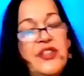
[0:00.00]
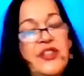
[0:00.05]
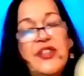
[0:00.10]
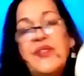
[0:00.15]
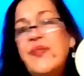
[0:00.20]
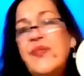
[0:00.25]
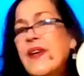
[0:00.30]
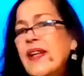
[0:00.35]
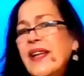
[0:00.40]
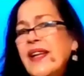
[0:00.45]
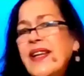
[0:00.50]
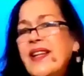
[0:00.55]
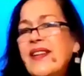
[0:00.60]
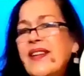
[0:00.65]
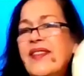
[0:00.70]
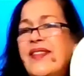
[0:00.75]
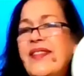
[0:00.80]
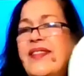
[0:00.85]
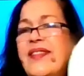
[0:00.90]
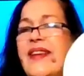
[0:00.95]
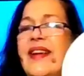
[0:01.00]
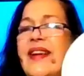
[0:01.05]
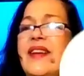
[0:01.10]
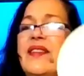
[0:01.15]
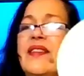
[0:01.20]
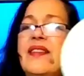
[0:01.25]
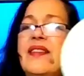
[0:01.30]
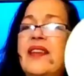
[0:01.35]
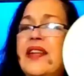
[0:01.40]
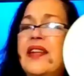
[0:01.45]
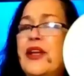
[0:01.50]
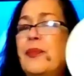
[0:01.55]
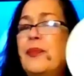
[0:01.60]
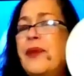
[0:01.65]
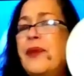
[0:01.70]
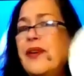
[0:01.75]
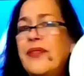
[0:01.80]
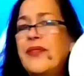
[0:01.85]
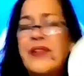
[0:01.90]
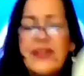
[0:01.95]
Just feel like this is like a
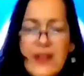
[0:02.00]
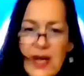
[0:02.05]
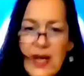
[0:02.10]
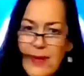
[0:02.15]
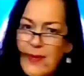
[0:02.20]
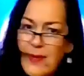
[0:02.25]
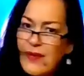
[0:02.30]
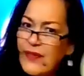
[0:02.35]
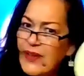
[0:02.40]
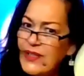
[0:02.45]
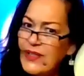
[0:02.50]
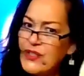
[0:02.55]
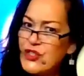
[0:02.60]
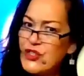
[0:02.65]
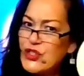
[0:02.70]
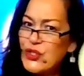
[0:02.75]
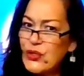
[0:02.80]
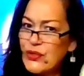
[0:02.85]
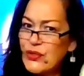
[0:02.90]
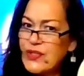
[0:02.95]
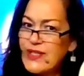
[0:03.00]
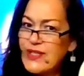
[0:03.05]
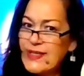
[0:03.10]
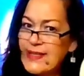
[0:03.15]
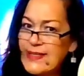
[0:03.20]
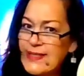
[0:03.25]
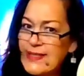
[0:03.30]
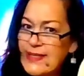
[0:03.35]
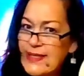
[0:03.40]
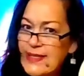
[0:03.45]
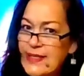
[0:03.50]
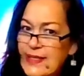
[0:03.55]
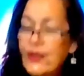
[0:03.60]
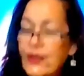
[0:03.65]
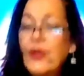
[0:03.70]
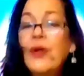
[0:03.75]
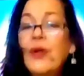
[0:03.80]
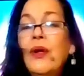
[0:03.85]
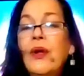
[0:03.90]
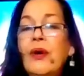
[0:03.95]
little bit of a time of uncertainty
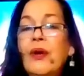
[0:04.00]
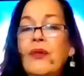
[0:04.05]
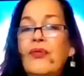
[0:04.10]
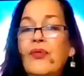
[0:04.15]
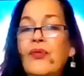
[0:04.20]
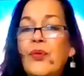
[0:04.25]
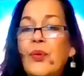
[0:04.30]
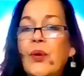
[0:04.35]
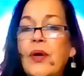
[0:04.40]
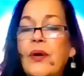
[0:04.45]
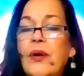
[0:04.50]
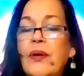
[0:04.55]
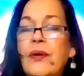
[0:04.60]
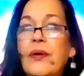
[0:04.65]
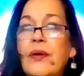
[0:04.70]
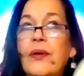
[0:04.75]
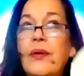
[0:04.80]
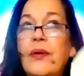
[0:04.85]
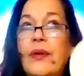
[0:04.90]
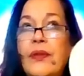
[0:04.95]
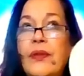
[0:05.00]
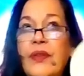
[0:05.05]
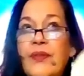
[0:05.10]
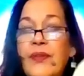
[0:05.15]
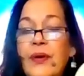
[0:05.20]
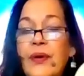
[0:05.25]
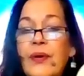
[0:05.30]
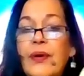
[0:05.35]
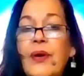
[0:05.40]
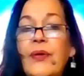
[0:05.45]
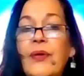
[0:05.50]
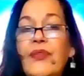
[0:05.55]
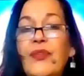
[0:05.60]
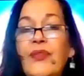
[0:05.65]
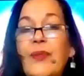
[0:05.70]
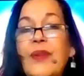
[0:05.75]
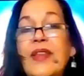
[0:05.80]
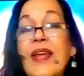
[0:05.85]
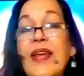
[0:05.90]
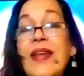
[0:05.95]
for the
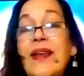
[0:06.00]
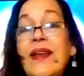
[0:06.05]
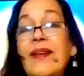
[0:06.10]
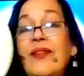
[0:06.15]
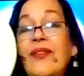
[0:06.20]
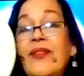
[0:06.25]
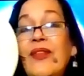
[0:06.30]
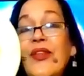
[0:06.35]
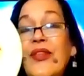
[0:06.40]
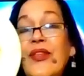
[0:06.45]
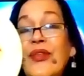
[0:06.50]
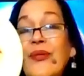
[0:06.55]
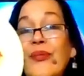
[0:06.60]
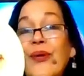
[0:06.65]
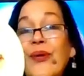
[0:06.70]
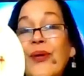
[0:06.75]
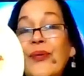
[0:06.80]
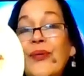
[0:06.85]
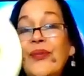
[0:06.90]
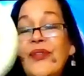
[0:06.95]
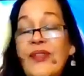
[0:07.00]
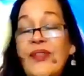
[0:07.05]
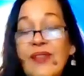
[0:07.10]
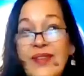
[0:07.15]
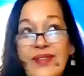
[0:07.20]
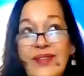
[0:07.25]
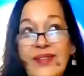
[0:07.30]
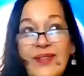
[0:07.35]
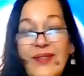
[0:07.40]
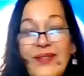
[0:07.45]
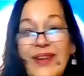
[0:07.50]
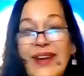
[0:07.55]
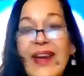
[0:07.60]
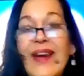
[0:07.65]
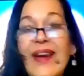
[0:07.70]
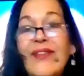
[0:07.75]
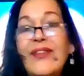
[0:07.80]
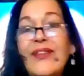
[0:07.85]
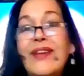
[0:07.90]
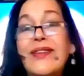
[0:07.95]
Virgos, but then the throne says to
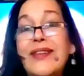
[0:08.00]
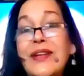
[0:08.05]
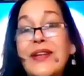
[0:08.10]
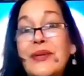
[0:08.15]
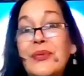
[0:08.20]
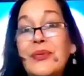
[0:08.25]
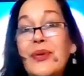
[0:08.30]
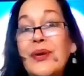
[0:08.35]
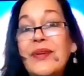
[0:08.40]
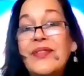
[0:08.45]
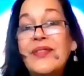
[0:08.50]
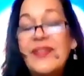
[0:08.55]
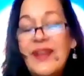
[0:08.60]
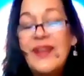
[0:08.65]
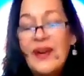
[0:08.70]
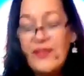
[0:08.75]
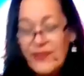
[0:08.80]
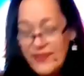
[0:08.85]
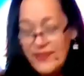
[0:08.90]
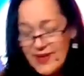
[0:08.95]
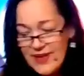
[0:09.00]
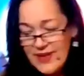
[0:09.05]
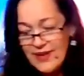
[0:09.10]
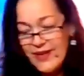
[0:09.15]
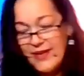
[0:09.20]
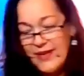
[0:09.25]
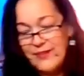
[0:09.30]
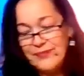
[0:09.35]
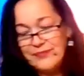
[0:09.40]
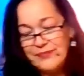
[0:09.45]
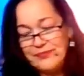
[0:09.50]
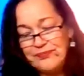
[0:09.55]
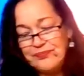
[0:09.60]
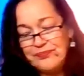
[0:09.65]
me, everything works out fine.